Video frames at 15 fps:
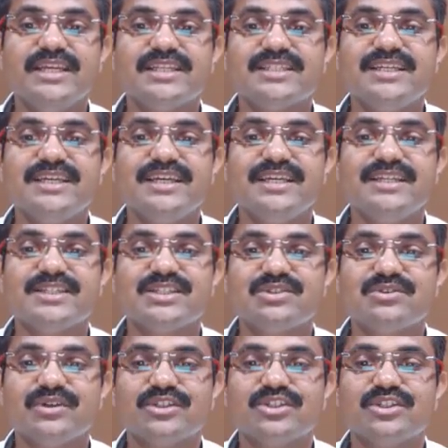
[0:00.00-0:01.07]
BSA
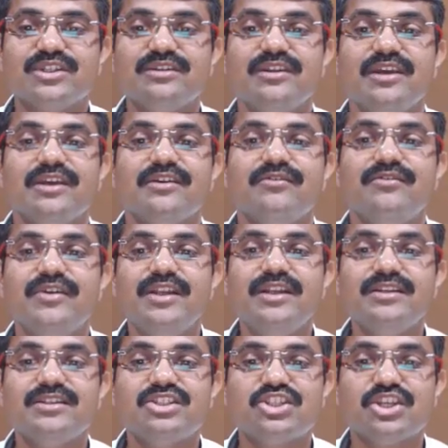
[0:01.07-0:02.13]
instruction
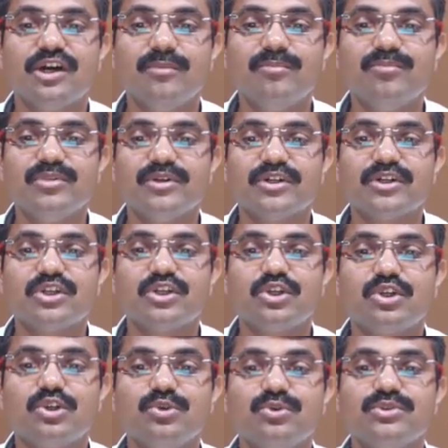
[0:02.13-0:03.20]
will jump
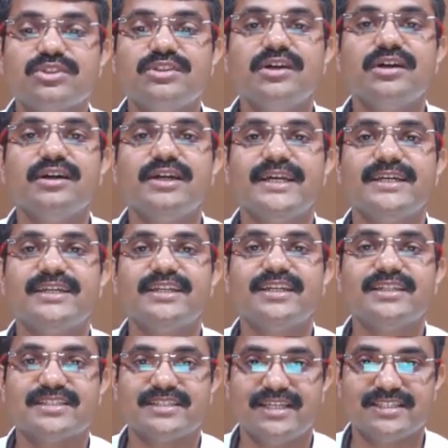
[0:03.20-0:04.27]
to the
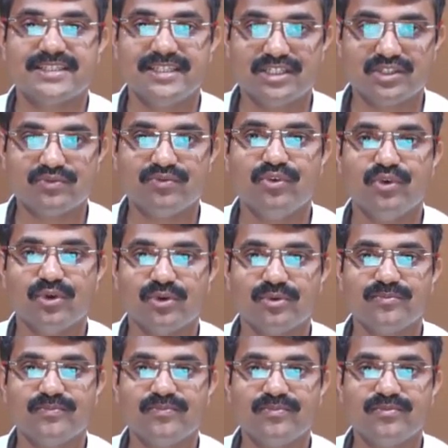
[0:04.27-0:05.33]
address
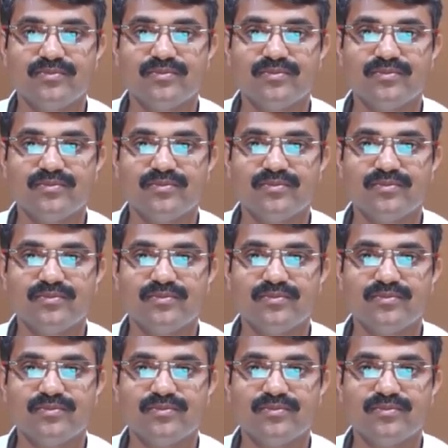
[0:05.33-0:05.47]
SH4.